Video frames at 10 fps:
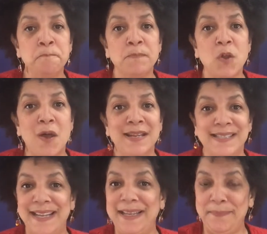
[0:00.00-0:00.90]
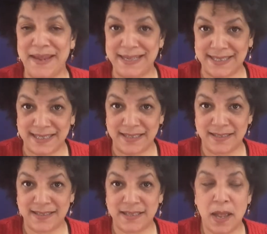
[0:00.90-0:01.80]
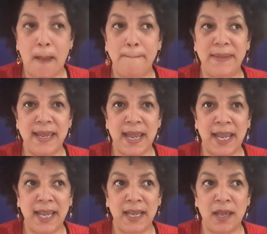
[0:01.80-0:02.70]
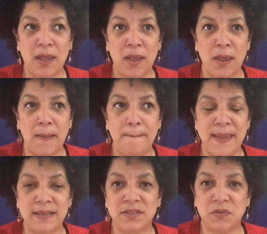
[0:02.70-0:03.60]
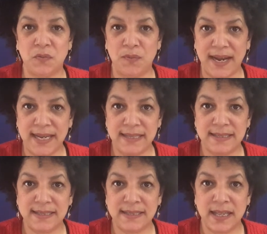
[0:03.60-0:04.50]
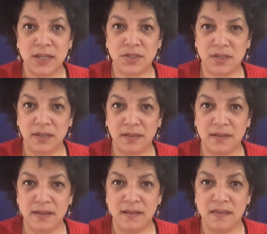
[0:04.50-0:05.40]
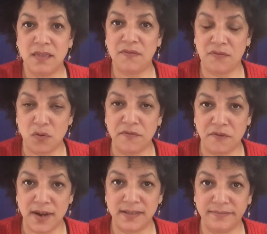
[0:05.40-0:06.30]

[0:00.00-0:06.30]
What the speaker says: on a daily basis, being mixed race took the forefront.